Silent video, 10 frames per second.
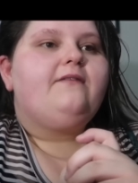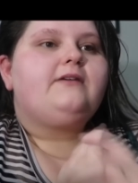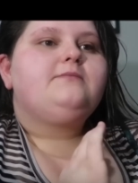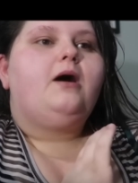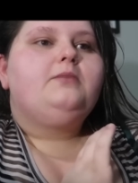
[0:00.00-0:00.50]
I
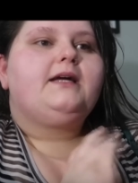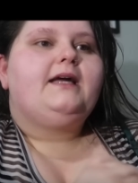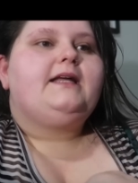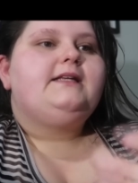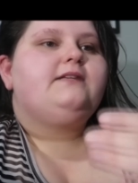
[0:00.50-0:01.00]
was in public
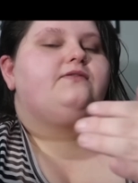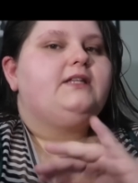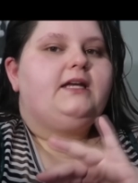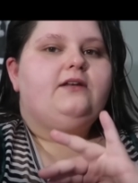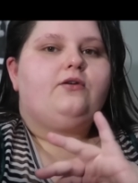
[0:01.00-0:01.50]
and I needed
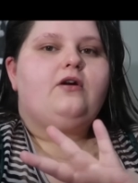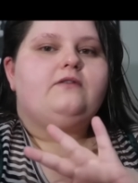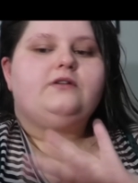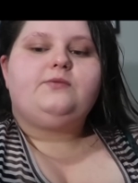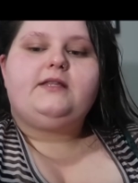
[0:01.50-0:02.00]
Feline or
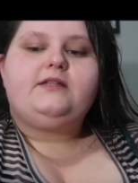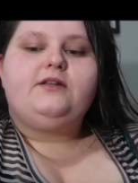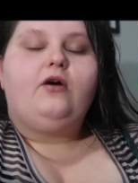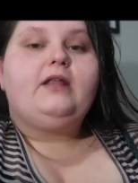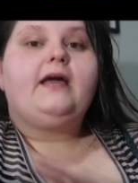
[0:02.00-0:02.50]
whoever I was with to
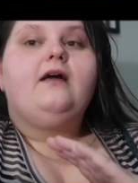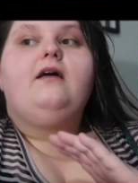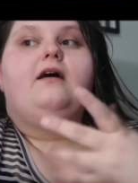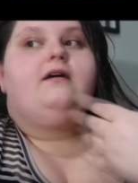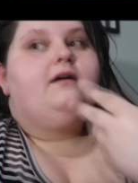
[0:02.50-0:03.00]
know, like,
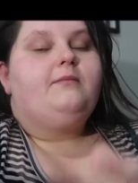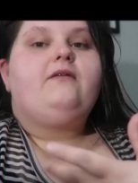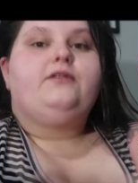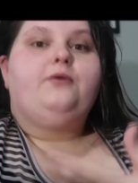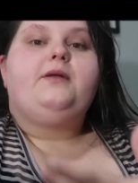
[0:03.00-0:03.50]
I'm
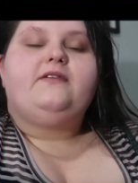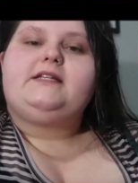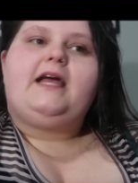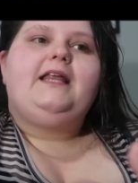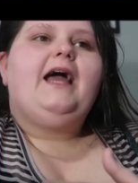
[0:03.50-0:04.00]
having a little bit of
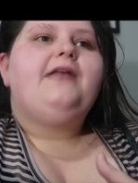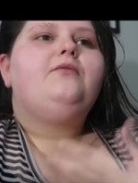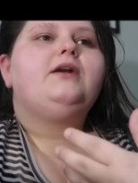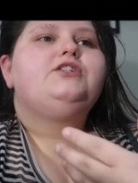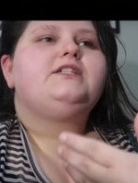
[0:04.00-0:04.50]
anxiety. I
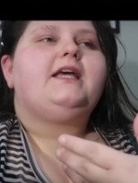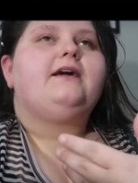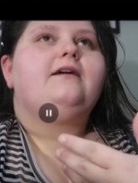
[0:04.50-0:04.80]
don't want to just, like...